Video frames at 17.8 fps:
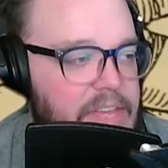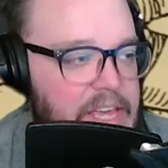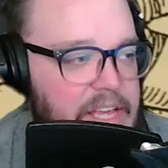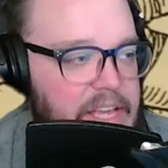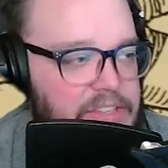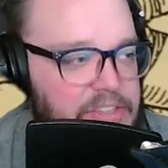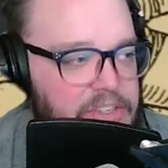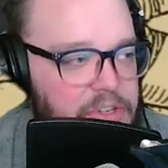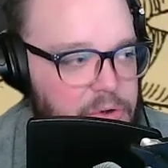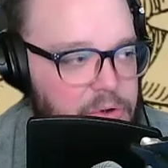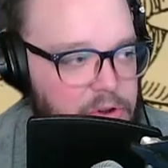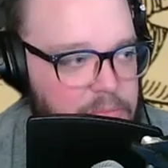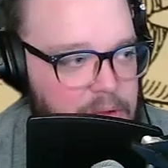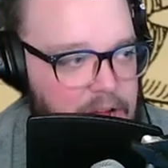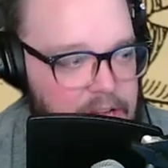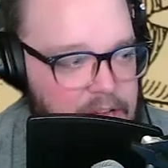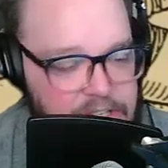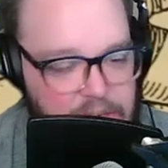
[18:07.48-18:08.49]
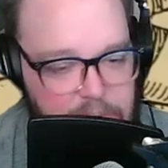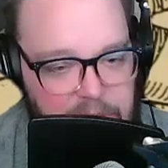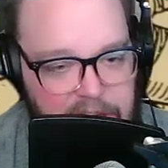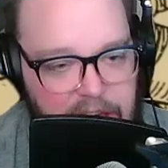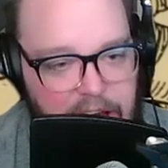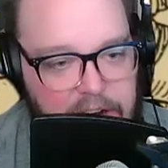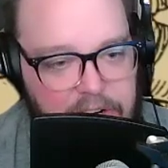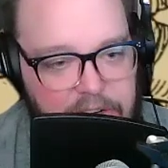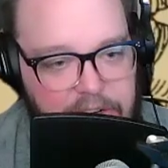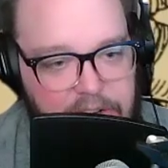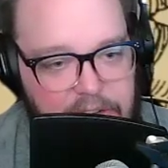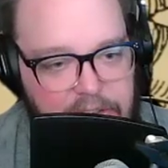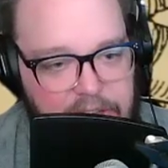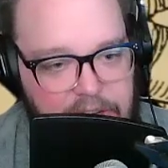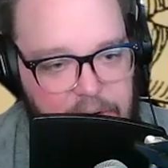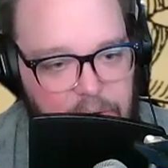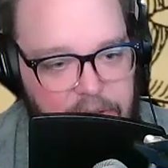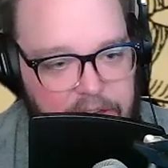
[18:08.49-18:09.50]
He gets into a Mazda Miata
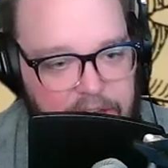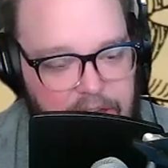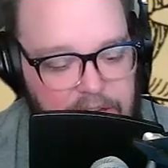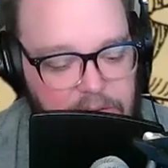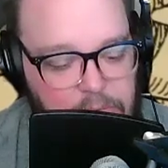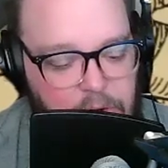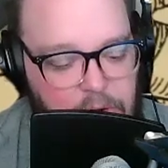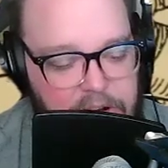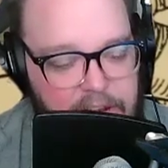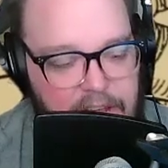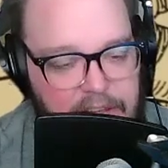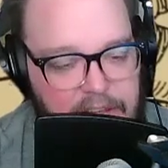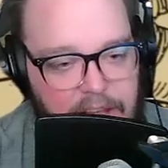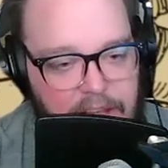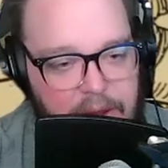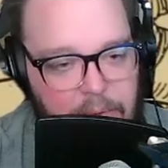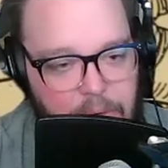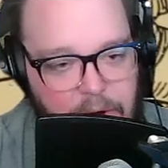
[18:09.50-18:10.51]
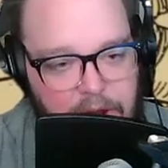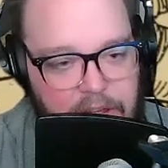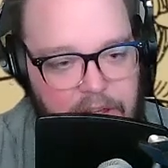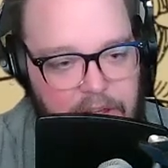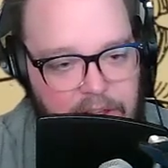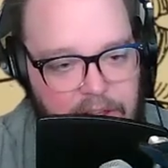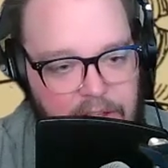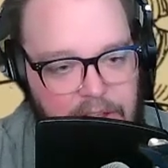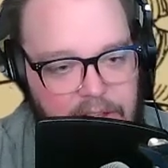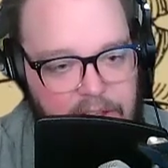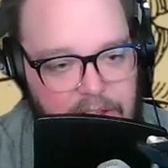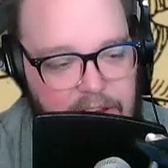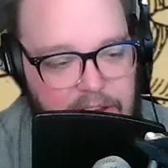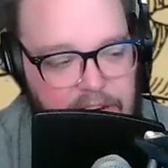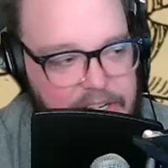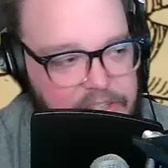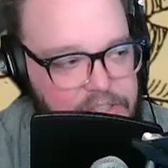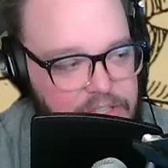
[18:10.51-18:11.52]
that only has one headlight working,
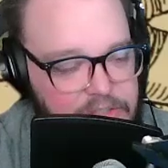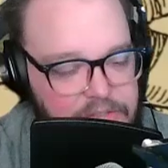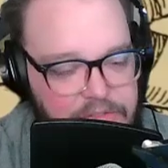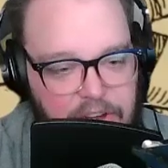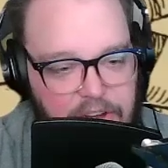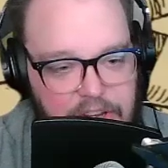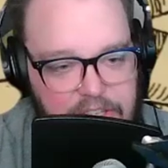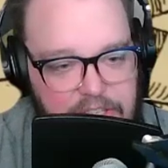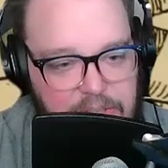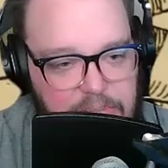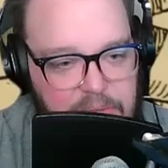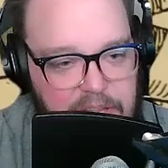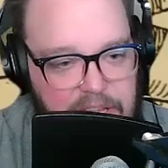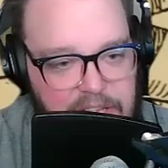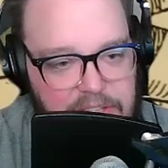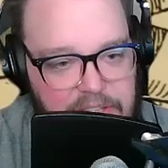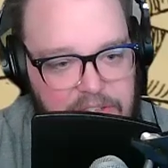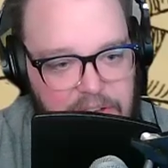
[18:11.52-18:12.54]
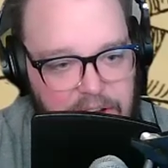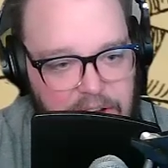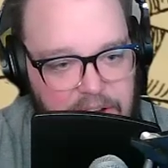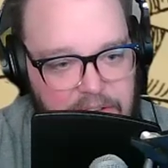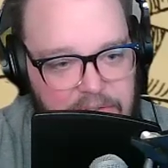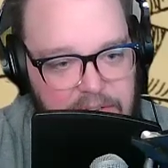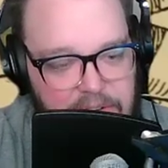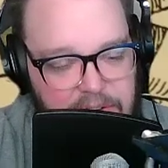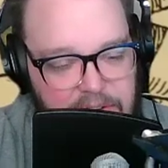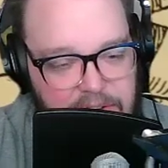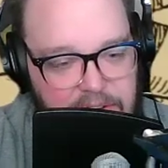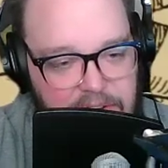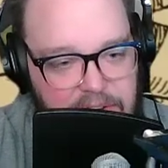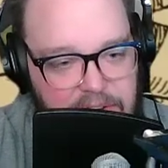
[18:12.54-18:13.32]
and he just fucking speeds off.